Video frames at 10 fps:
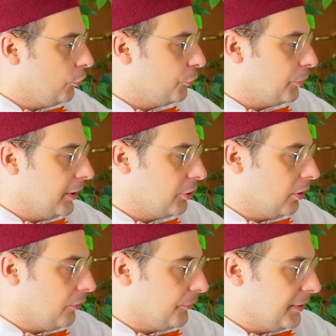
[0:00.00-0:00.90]
read all
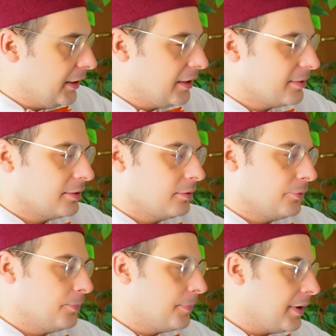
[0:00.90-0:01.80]
of this,
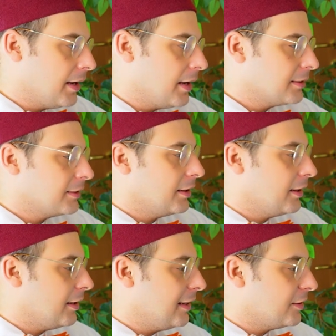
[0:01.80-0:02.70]
but
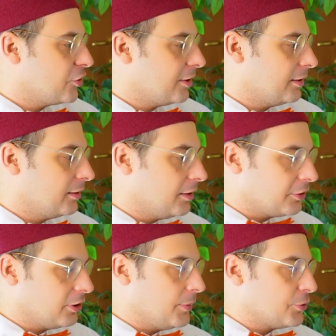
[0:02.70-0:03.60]
it's just a
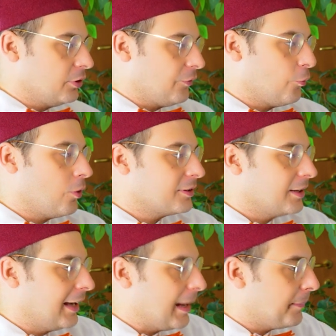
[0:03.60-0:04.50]
description of what's
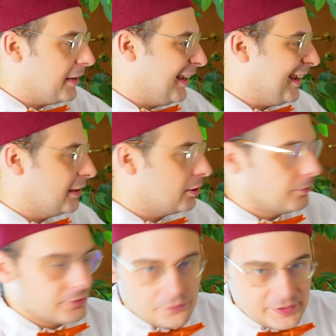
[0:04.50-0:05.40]
happening in
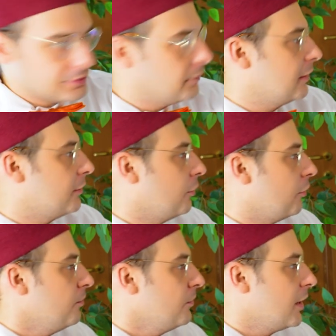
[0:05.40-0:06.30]
terms of interval.
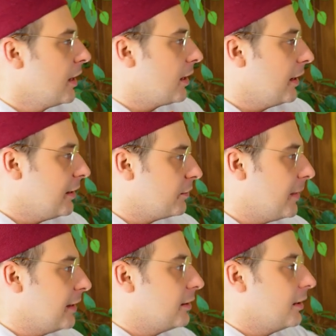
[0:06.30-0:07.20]
So it's
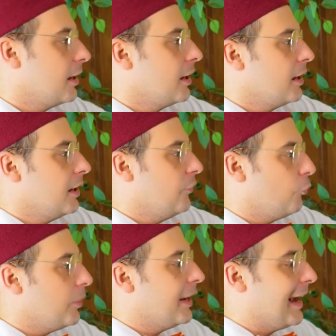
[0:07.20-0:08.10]
better if
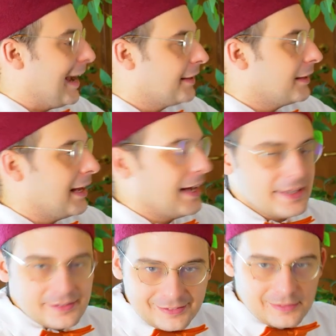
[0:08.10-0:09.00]
we
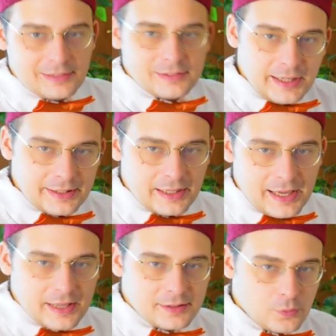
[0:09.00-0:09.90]
directly
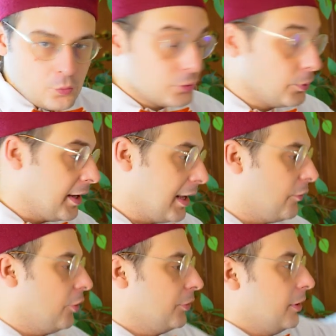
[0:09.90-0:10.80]
analyze what we have
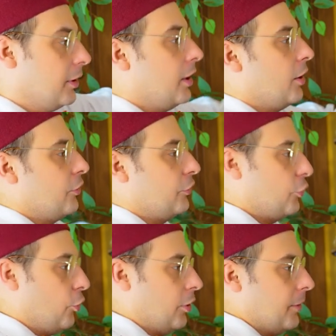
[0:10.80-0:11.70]
on the
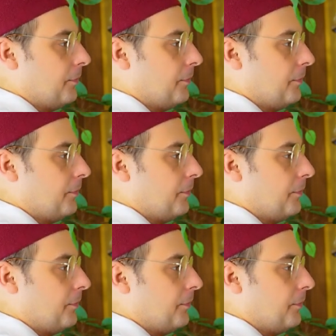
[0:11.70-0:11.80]
score.